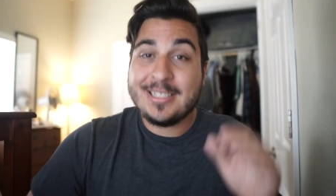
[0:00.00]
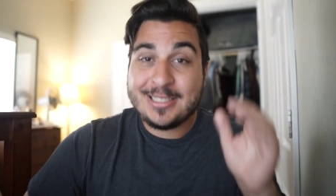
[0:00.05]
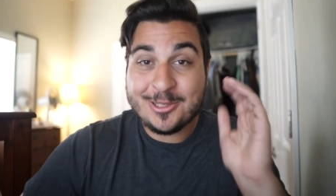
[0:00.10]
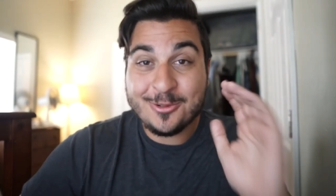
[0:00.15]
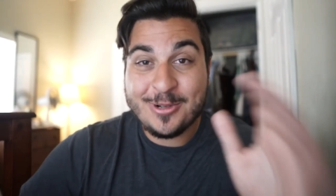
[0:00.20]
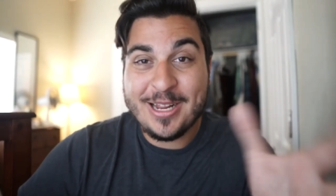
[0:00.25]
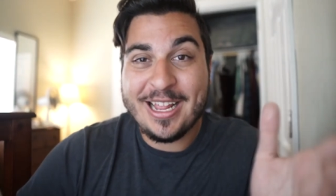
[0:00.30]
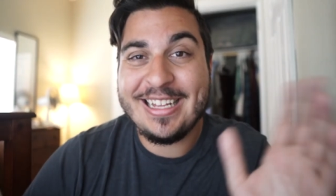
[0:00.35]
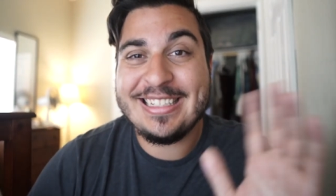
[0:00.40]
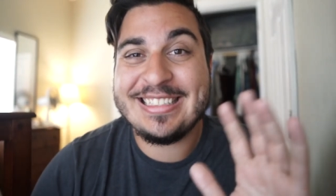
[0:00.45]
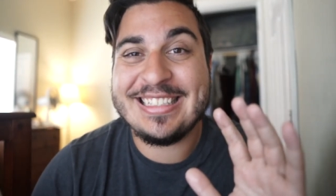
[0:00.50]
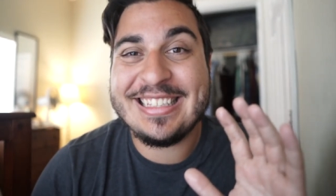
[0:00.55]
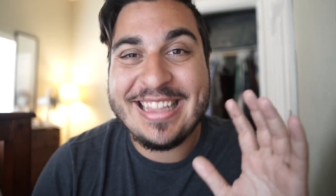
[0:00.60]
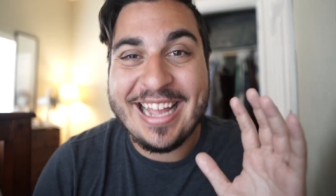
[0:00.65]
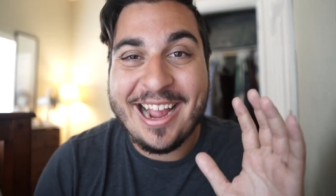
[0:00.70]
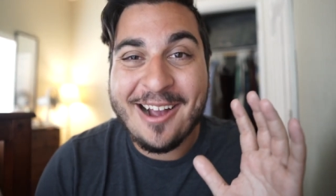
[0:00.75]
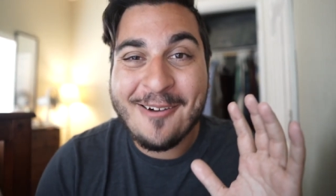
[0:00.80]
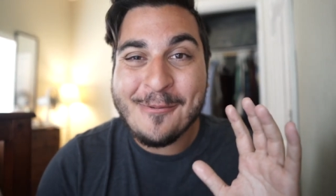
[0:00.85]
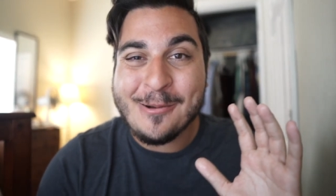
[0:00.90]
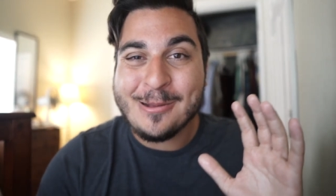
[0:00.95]
So guys,
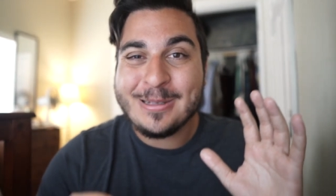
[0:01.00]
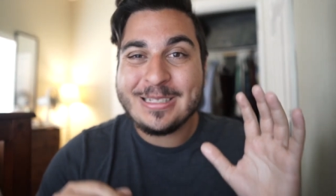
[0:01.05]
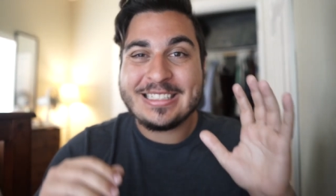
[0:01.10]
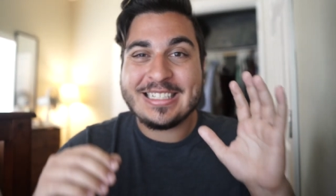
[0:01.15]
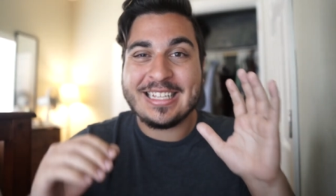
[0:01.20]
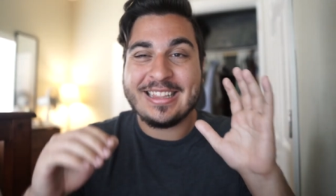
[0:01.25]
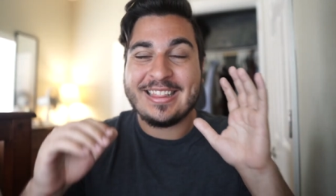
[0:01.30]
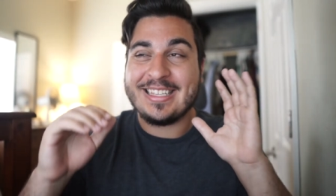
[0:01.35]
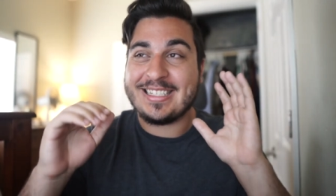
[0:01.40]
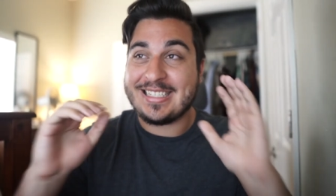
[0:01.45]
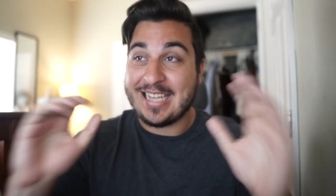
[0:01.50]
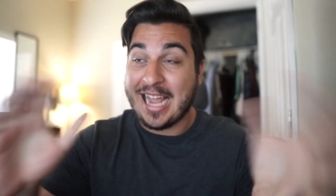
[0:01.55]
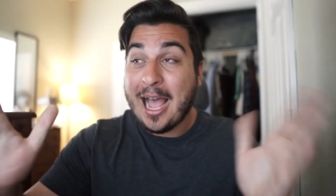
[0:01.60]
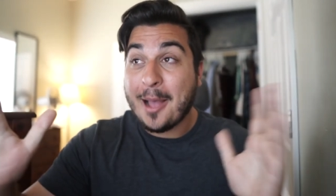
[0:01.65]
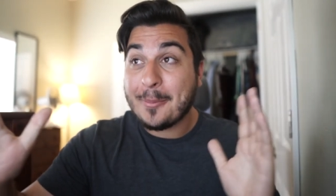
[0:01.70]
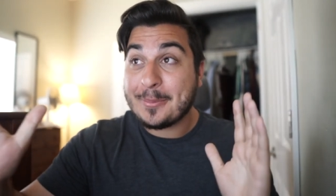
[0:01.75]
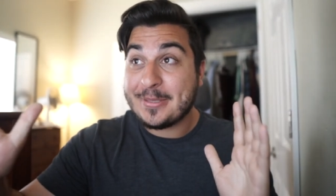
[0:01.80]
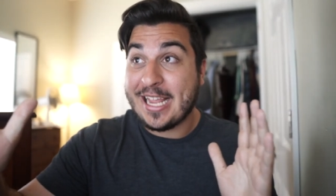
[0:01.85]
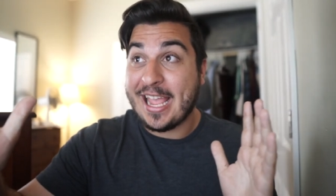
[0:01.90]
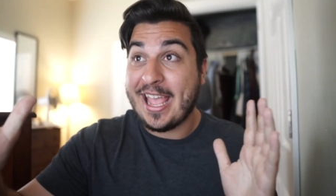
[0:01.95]
that was the
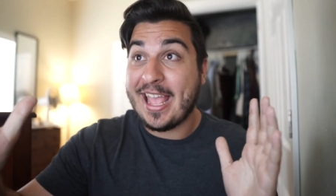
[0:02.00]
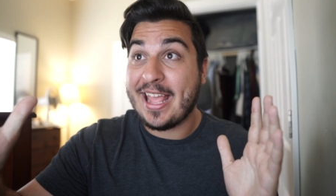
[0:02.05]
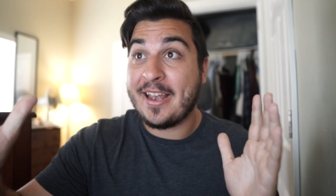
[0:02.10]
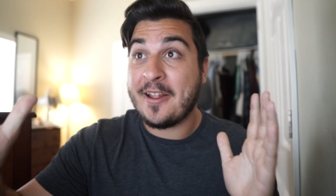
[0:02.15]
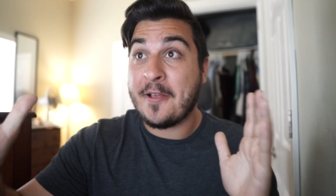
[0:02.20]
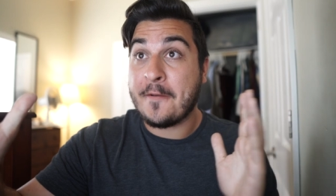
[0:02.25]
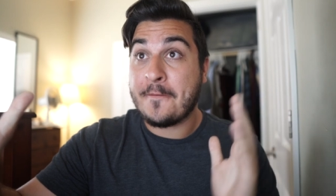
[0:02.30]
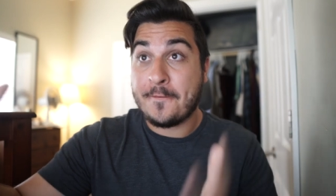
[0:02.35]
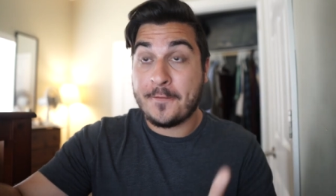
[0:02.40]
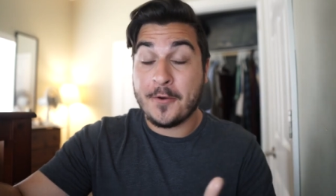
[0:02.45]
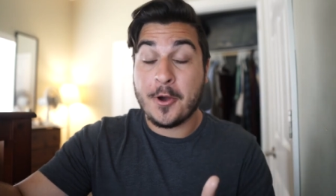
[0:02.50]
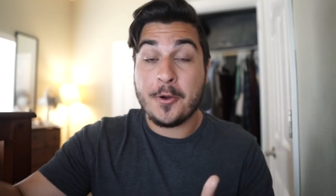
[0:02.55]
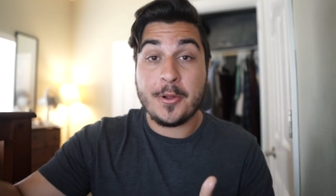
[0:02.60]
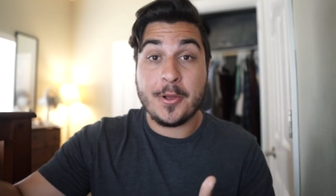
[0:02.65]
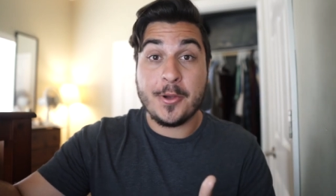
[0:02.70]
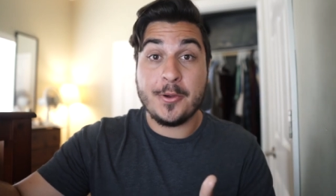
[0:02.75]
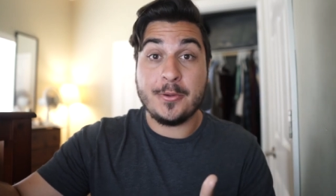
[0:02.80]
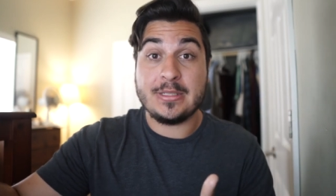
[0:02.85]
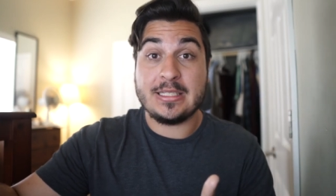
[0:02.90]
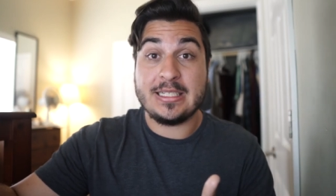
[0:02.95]
top ten
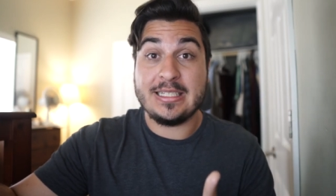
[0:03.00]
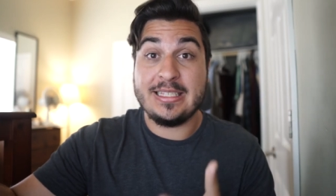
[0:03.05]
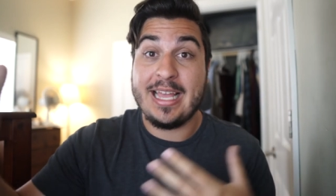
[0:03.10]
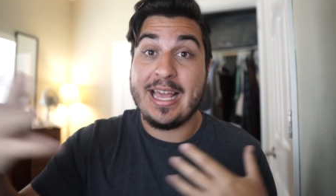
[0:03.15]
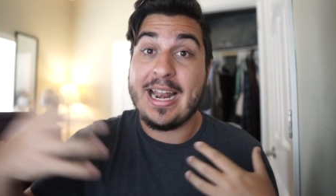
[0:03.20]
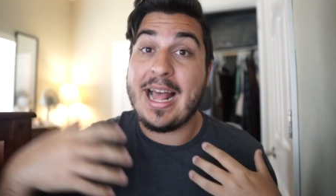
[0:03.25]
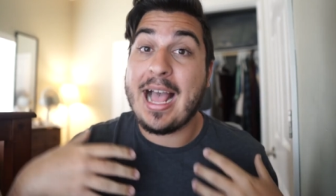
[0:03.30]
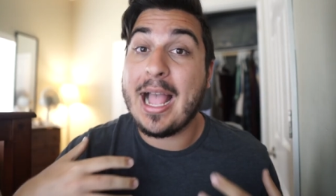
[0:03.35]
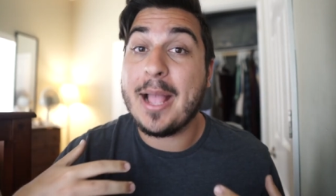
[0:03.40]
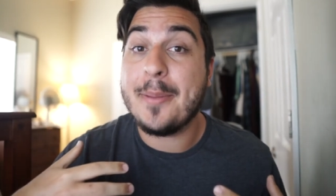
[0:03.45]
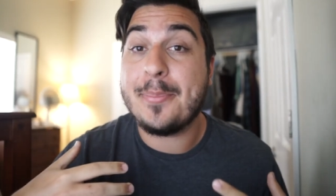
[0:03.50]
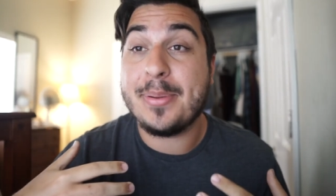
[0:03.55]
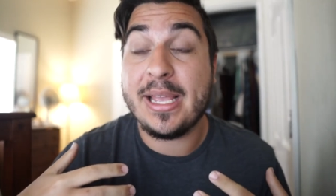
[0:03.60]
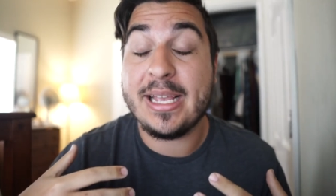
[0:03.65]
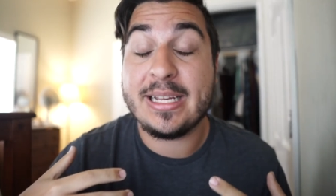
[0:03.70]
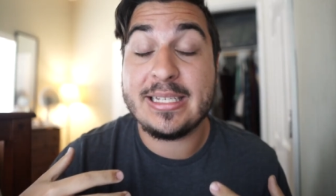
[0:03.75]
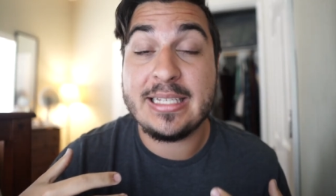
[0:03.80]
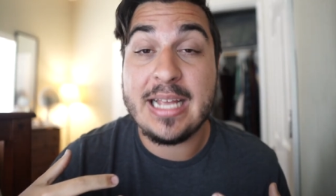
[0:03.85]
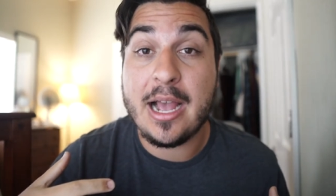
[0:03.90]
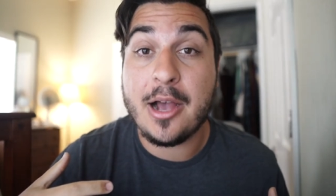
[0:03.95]
photos that I
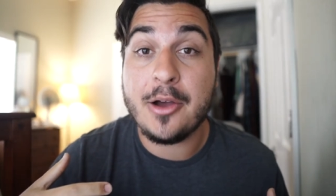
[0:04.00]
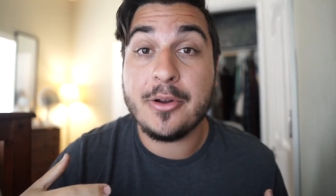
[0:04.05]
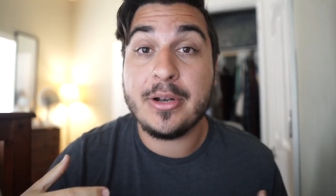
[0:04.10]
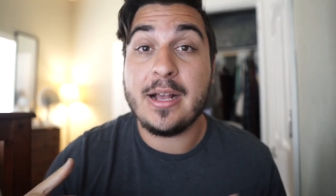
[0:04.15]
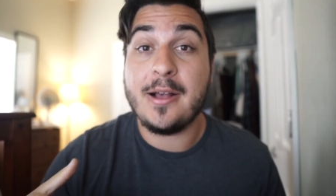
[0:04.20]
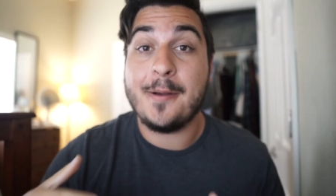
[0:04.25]
picked out.